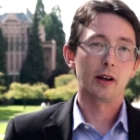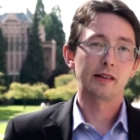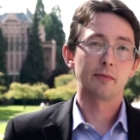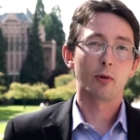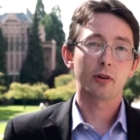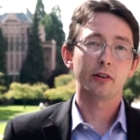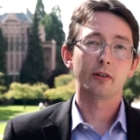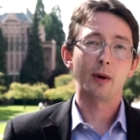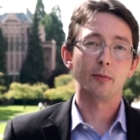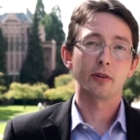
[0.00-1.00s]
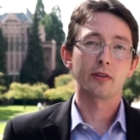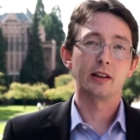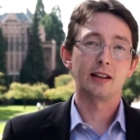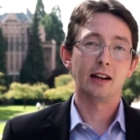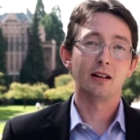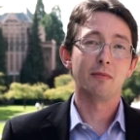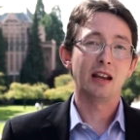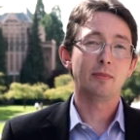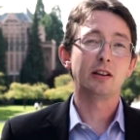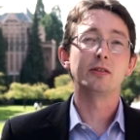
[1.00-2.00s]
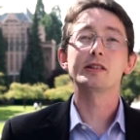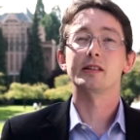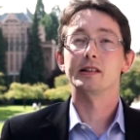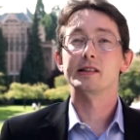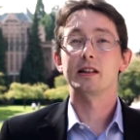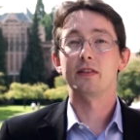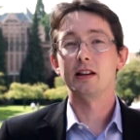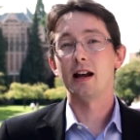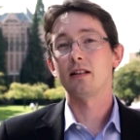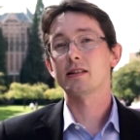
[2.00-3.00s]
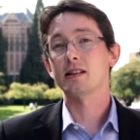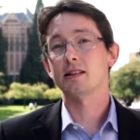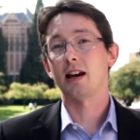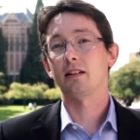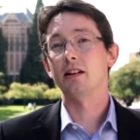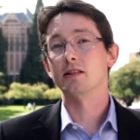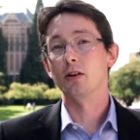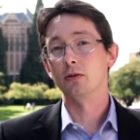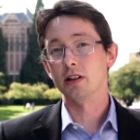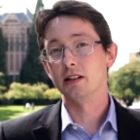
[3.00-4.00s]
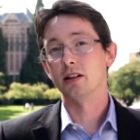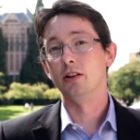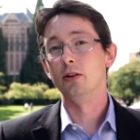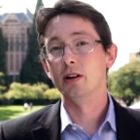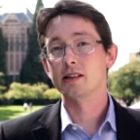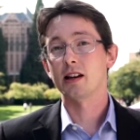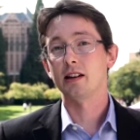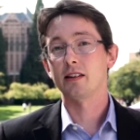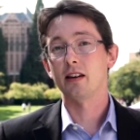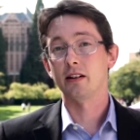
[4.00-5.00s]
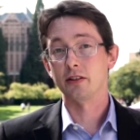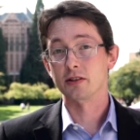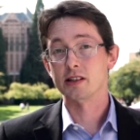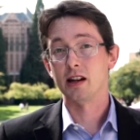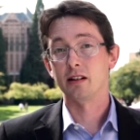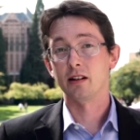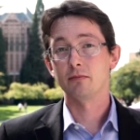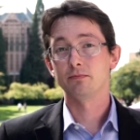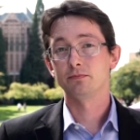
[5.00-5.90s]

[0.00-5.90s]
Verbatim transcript: it's important to remember that data may be useless if the analysis techniques don't lead to new insights and understanding.